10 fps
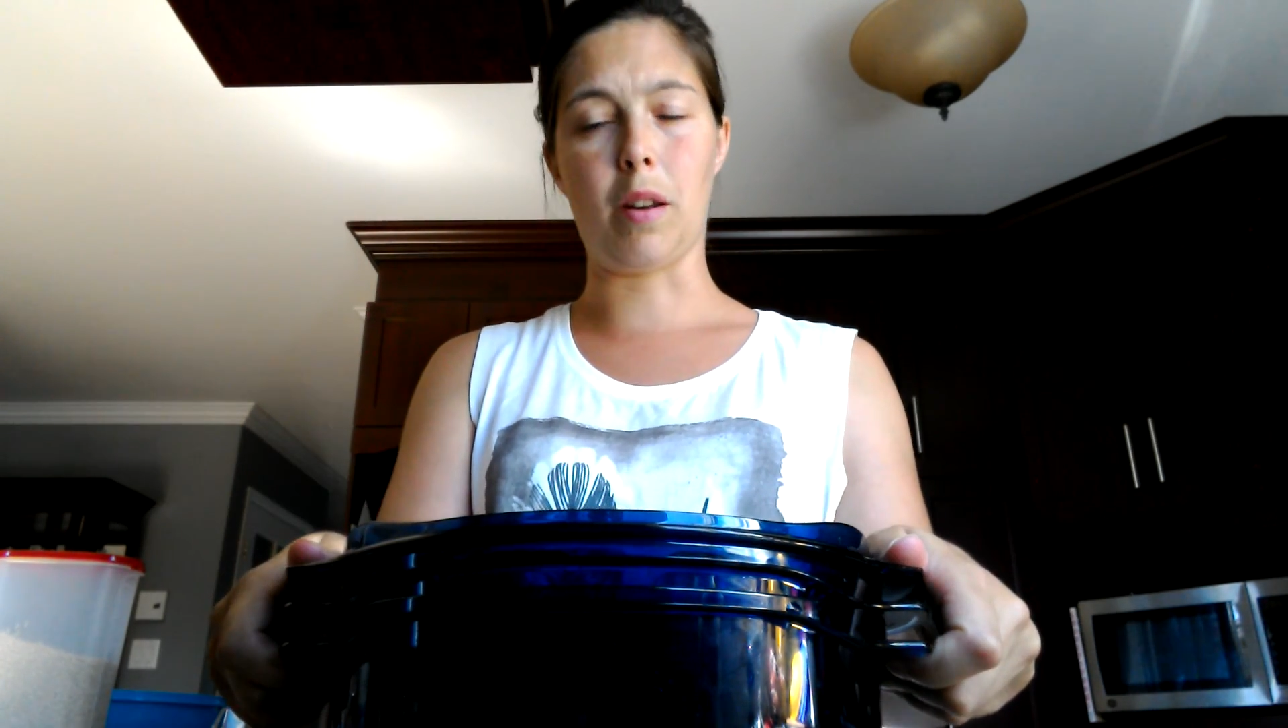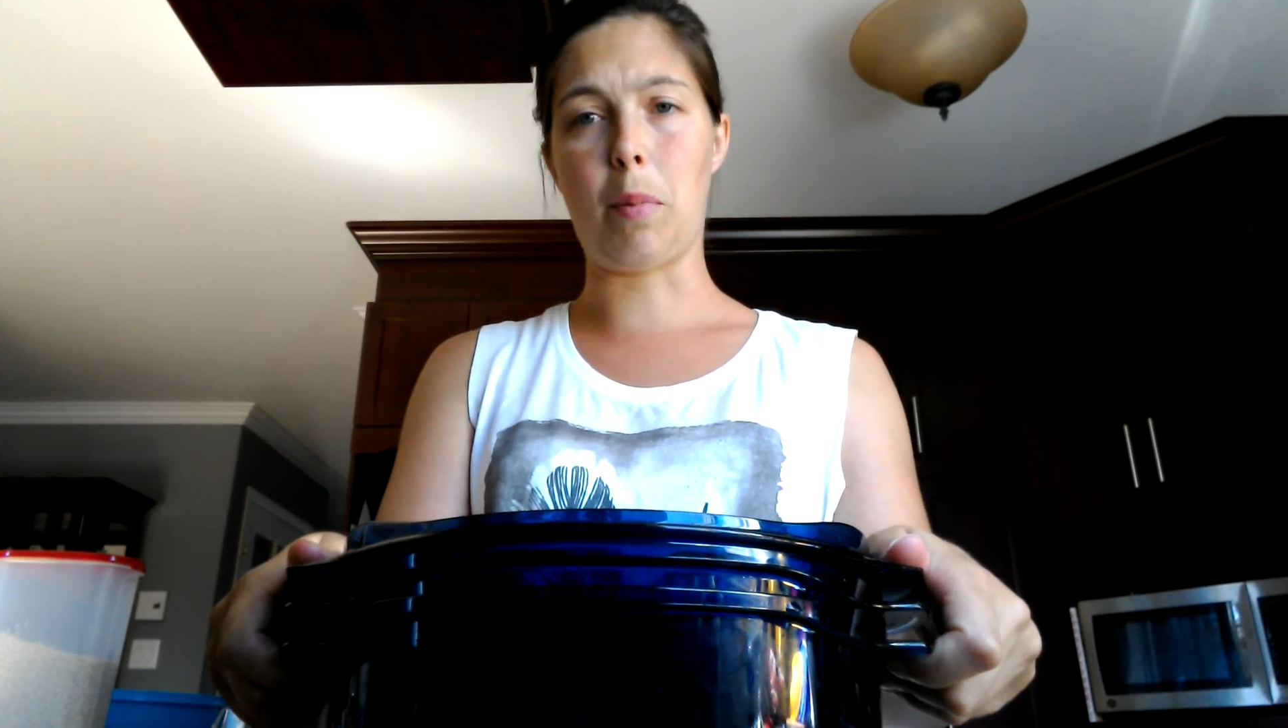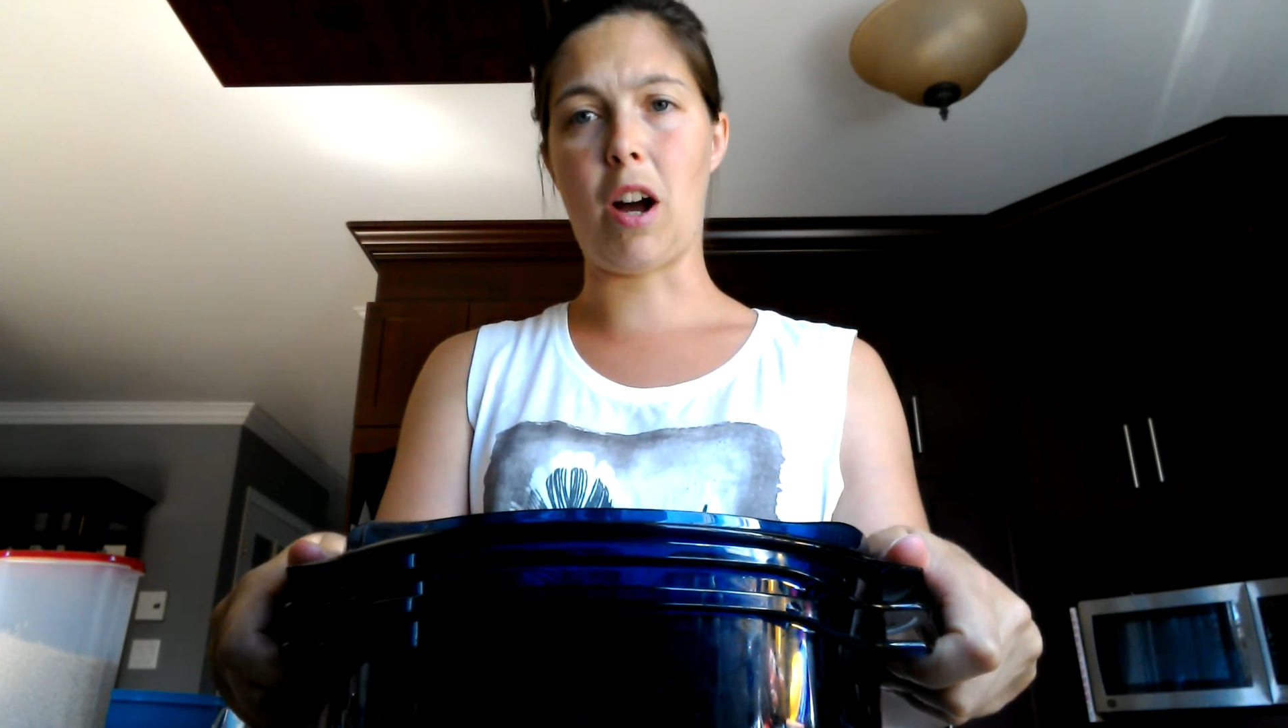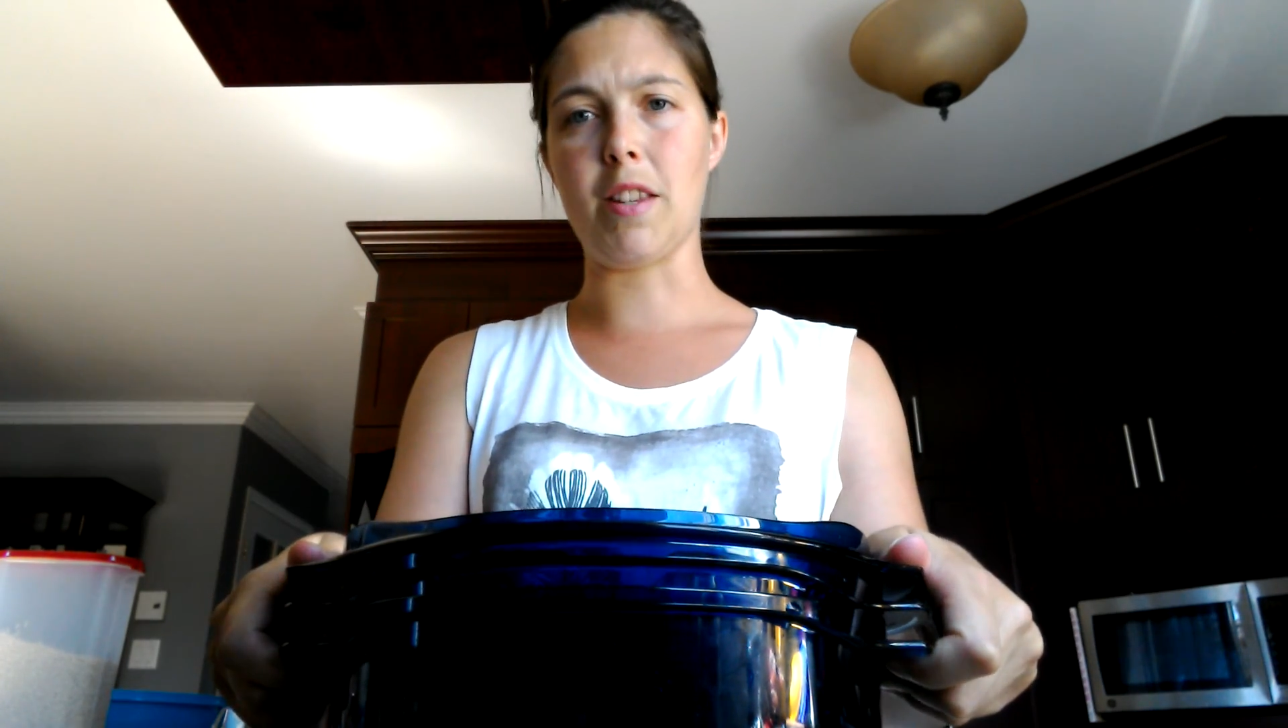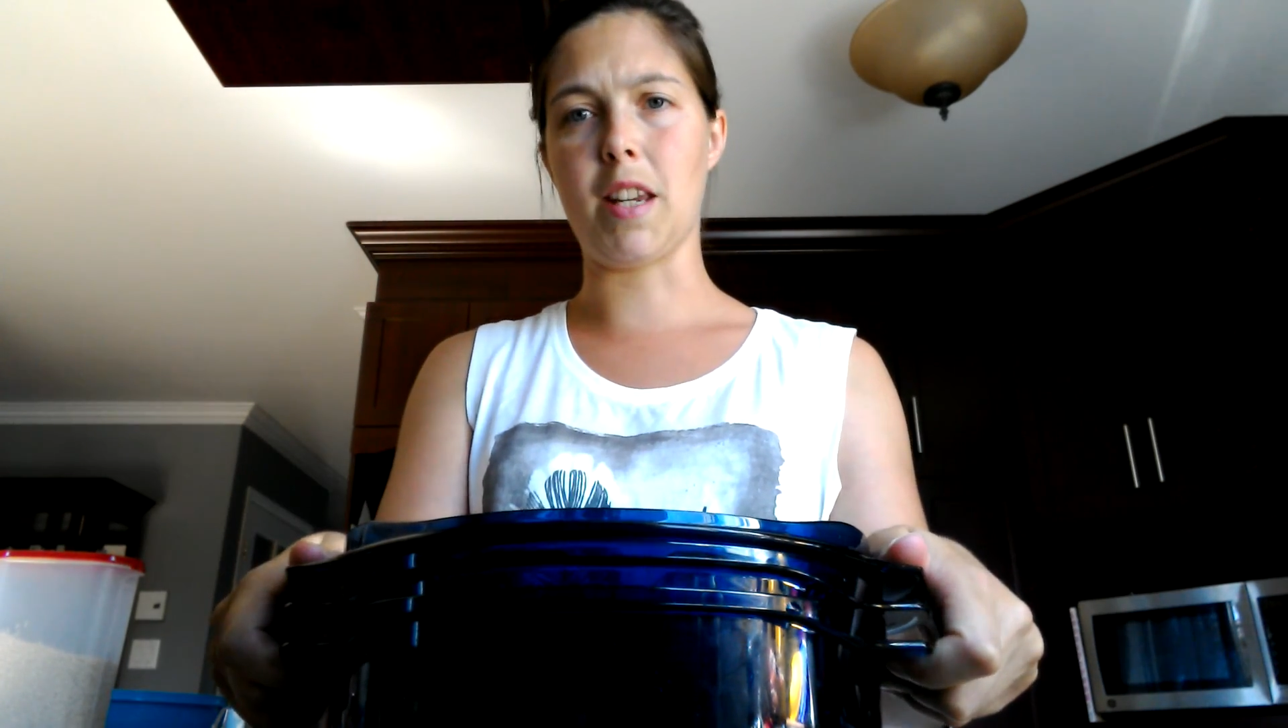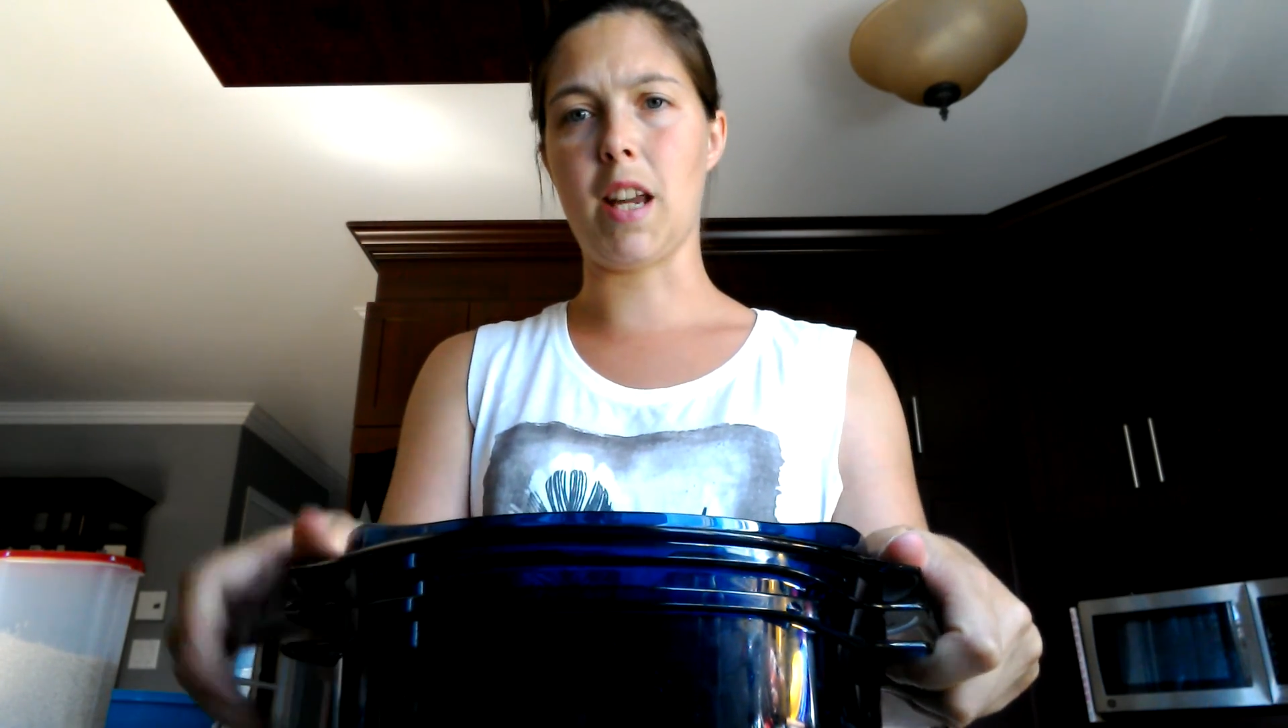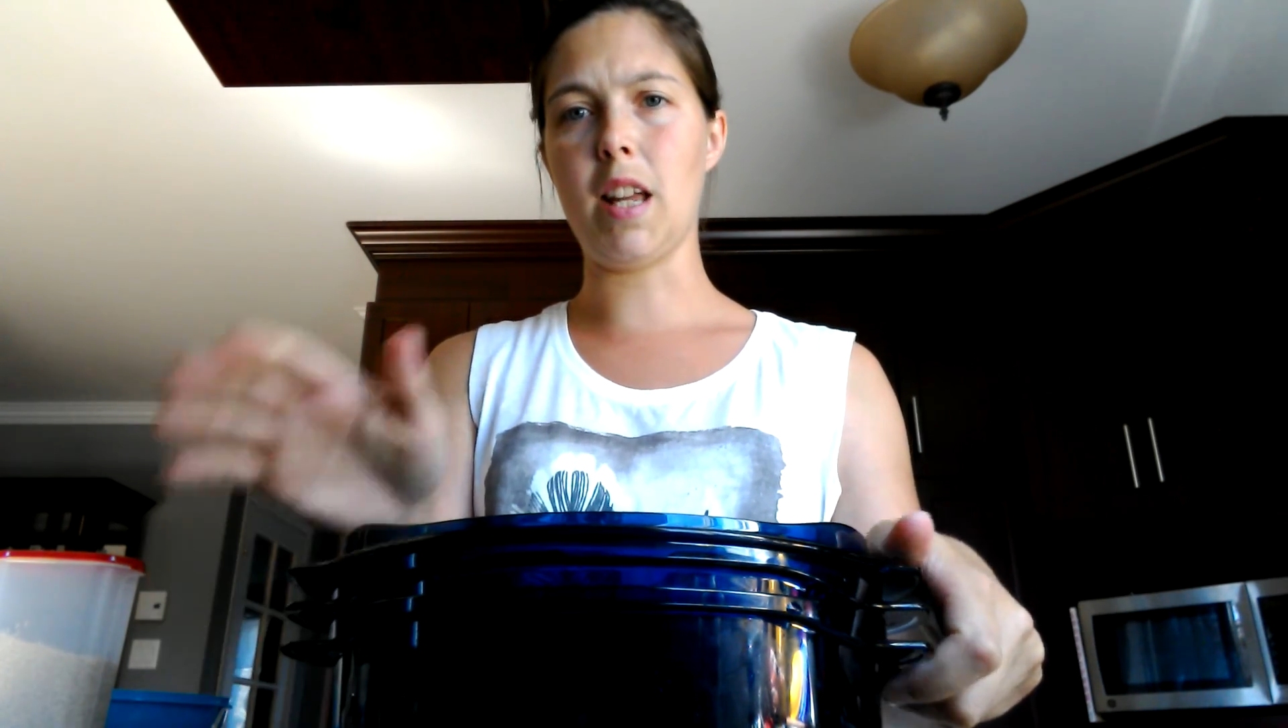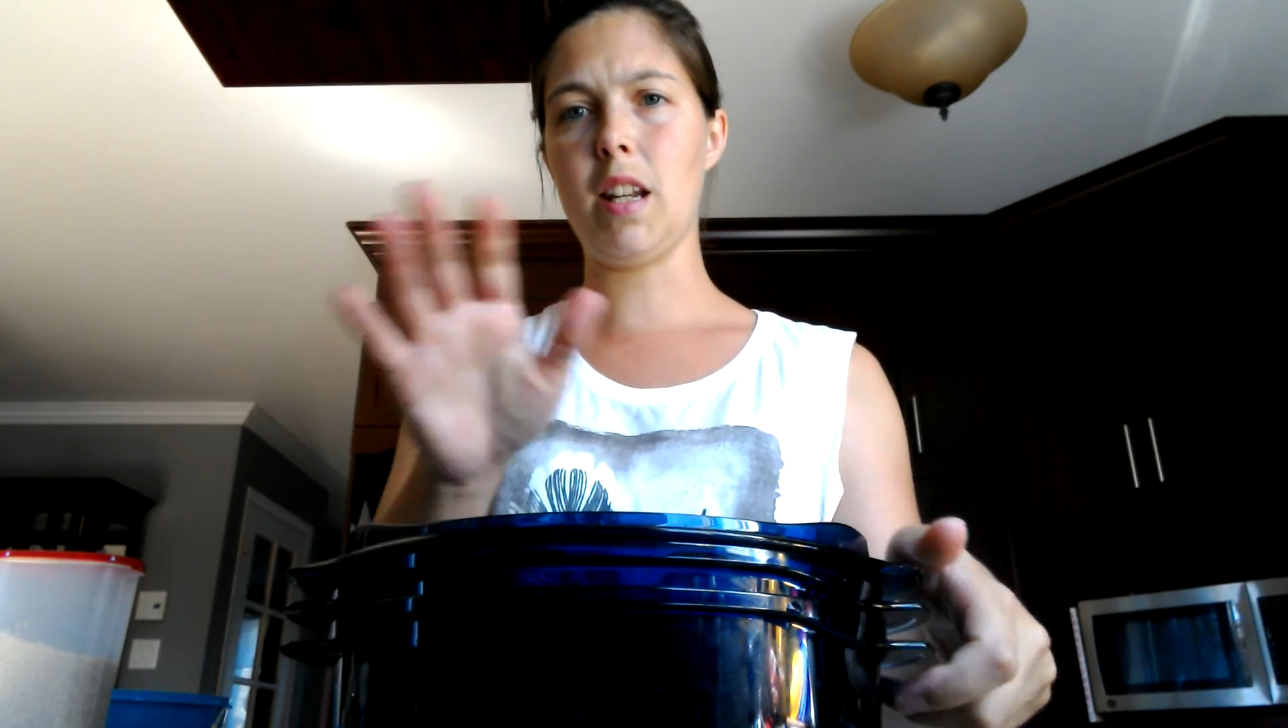going to pause again